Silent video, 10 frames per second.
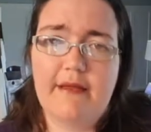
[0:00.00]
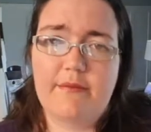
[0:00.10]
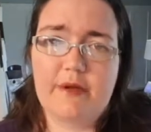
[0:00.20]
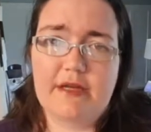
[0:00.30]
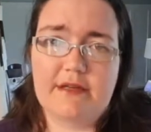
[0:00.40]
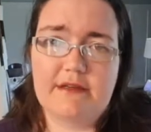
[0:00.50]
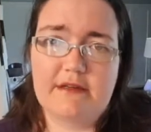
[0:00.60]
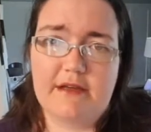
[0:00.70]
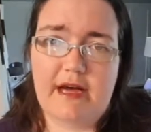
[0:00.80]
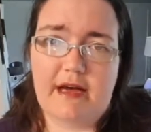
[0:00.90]
we
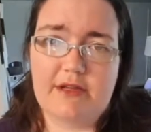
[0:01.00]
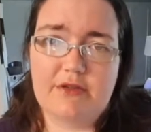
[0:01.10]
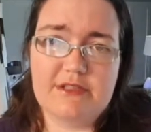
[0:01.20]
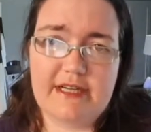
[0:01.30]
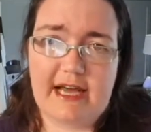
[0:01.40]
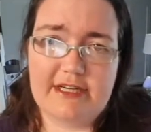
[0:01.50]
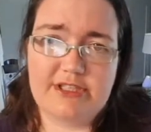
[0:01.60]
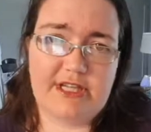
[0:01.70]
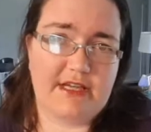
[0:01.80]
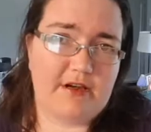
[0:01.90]
can use the
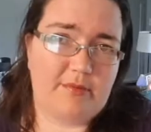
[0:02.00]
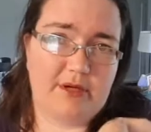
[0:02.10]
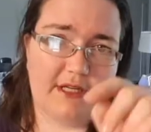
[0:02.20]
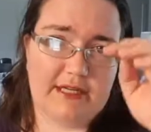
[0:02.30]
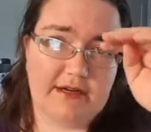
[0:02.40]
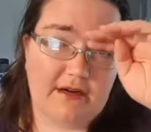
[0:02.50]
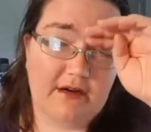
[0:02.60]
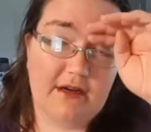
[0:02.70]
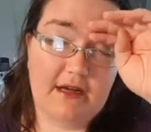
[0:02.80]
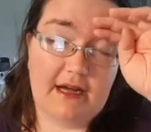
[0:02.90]
hashtag, I'll put it here,
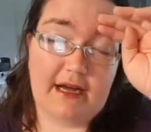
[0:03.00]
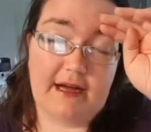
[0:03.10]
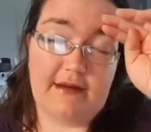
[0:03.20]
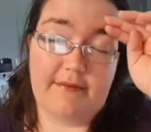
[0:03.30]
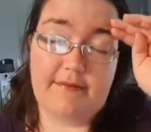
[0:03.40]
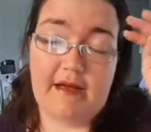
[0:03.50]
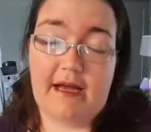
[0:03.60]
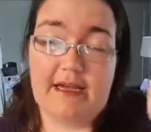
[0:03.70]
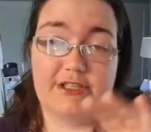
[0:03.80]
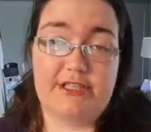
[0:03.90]

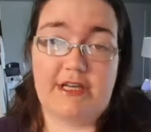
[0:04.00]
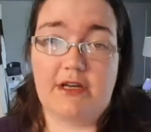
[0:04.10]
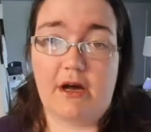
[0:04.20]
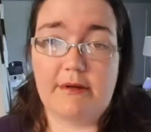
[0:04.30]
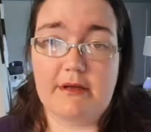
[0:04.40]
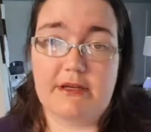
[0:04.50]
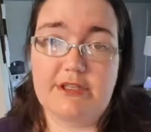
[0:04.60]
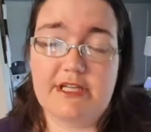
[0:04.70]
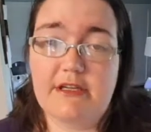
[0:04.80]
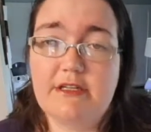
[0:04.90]
hashtag Calming Clutter
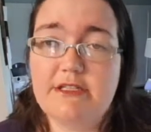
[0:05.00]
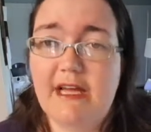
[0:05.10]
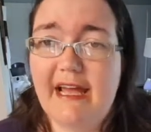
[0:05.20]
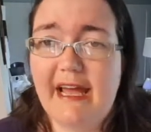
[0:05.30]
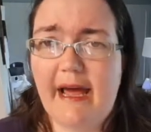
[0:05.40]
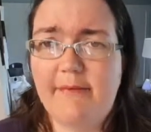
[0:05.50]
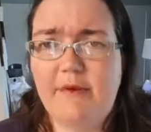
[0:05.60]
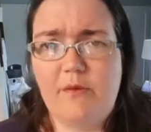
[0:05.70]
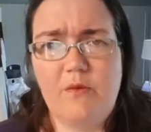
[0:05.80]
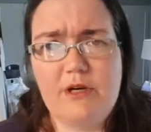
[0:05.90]
Challenge, and
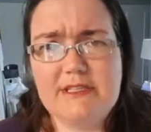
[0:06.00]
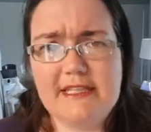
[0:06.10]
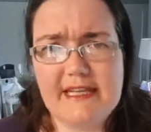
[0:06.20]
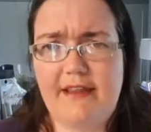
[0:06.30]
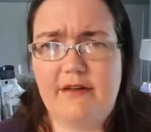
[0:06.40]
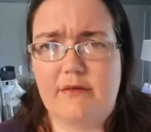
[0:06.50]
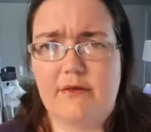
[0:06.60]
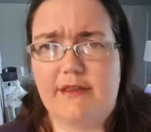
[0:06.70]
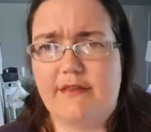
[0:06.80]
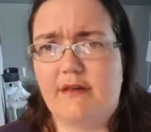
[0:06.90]
we'll work together
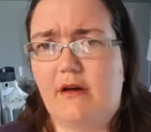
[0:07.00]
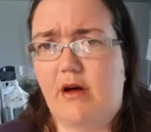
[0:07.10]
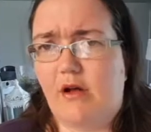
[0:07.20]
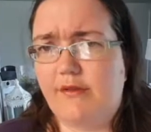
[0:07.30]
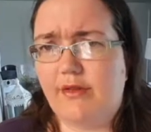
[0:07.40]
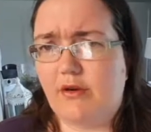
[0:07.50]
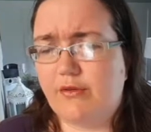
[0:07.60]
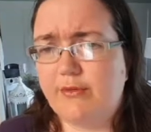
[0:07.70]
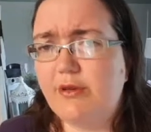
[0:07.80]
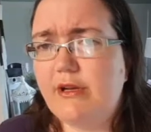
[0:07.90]
with all the
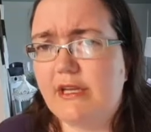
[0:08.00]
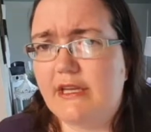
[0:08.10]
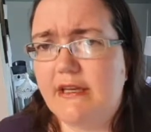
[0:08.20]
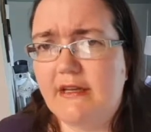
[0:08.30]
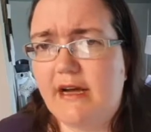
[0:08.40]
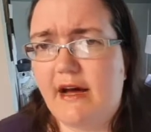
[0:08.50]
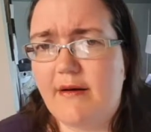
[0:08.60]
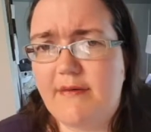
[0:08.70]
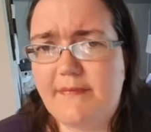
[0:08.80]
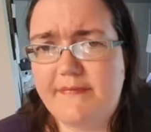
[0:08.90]
community.
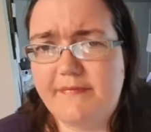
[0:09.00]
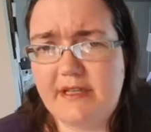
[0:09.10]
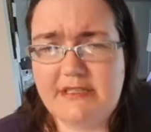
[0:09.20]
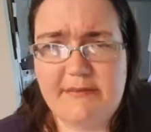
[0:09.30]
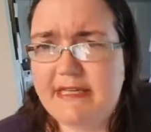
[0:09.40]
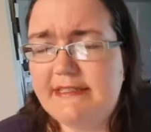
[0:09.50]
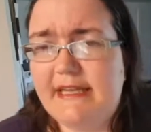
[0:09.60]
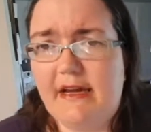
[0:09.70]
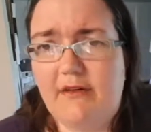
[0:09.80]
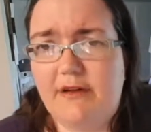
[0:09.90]
It's amazing
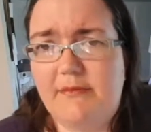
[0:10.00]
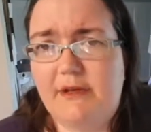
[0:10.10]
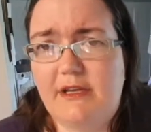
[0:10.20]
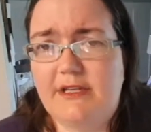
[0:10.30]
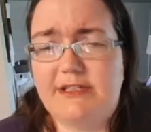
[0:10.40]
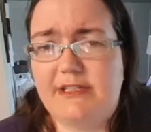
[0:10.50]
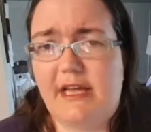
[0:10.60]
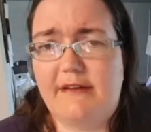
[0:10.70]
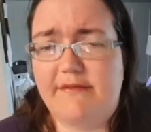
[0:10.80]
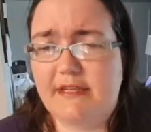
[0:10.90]
how the community just
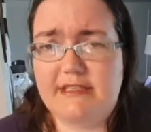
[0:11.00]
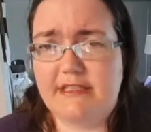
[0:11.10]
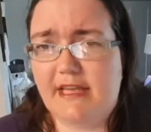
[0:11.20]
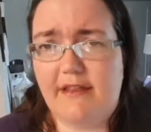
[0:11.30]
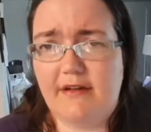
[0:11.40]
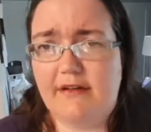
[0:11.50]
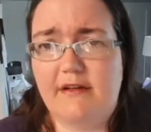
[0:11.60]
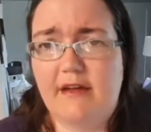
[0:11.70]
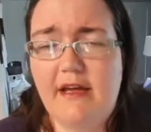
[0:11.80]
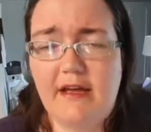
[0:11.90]
kind of gets together
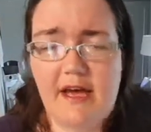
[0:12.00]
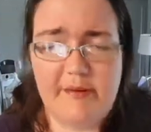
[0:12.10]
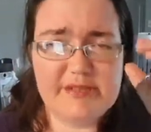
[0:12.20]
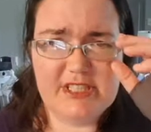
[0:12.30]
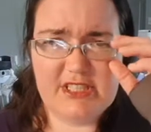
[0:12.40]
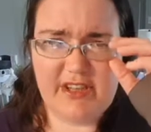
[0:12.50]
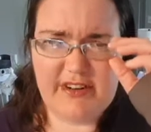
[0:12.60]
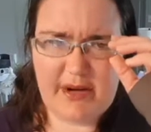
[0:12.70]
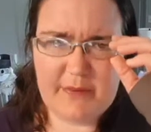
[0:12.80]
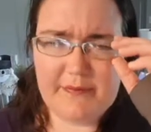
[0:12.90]
and helps each other
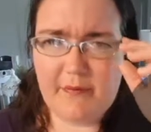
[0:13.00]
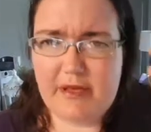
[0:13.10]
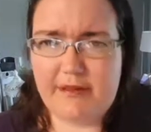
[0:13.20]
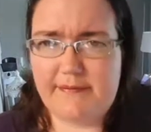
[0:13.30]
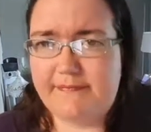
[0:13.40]
out with